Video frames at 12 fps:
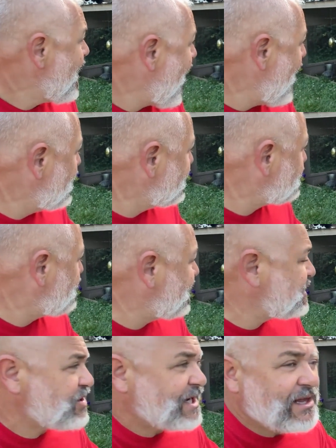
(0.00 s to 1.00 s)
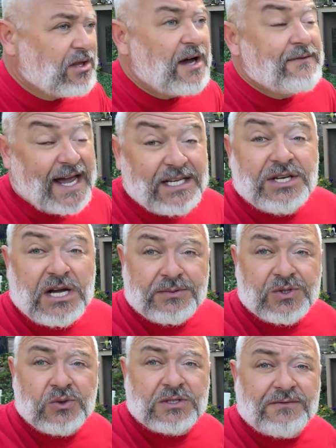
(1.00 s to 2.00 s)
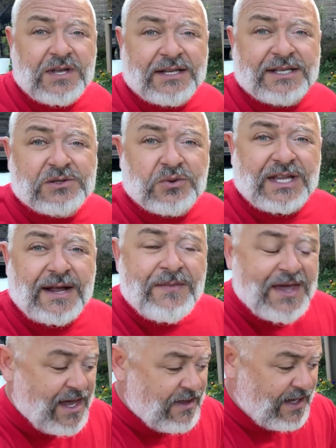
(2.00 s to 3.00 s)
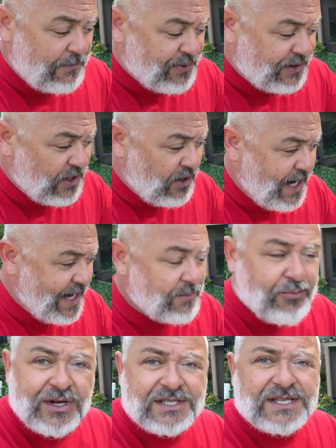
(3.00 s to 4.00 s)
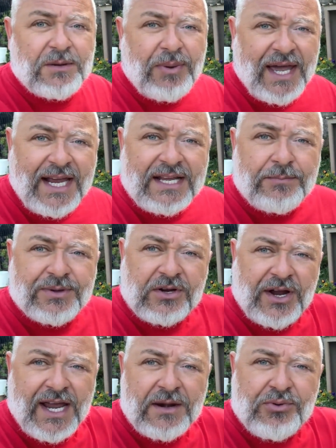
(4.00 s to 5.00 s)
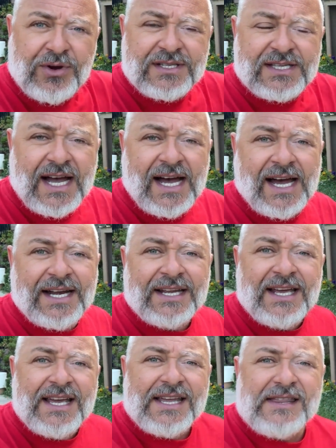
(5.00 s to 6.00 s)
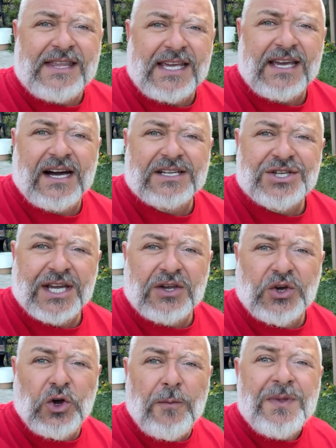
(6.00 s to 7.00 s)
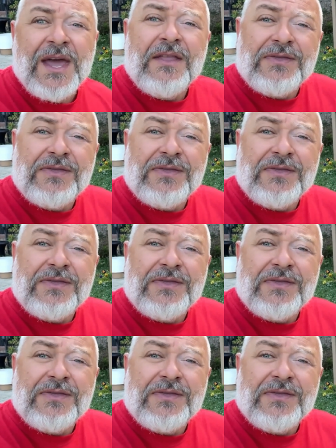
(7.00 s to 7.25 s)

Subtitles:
I always picture, and I love, and actually a couple schools have done this, where they put their handprints in the paint, they put their handprints on the chicken coop.